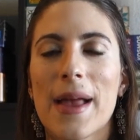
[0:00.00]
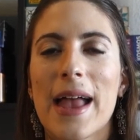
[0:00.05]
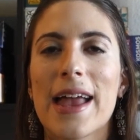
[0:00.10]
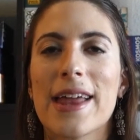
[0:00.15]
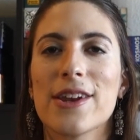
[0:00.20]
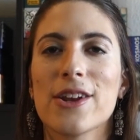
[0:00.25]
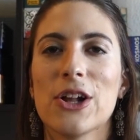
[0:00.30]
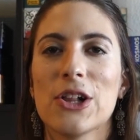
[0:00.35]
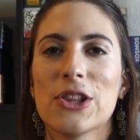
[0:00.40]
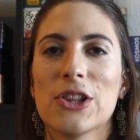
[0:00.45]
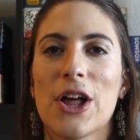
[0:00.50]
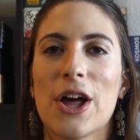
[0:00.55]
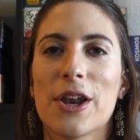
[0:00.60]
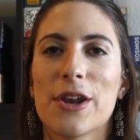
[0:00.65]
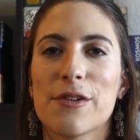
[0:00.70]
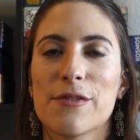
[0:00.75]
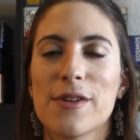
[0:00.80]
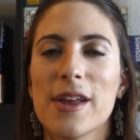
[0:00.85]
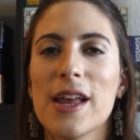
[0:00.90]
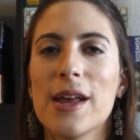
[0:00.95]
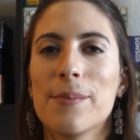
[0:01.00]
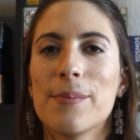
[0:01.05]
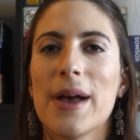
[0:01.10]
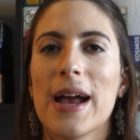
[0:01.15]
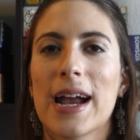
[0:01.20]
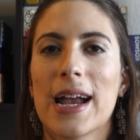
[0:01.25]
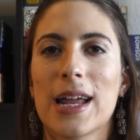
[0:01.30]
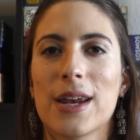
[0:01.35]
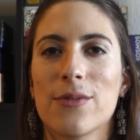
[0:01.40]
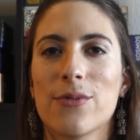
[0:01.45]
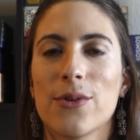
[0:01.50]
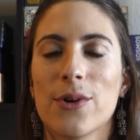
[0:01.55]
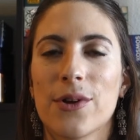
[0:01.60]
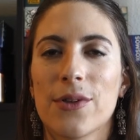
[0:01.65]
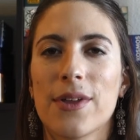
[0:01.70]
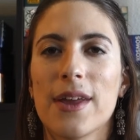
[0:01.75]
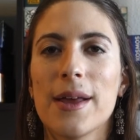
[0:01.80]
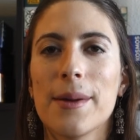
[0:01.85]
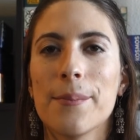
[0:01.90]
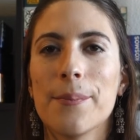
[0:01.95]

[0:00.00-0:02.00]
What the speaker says: and a lot of back and forth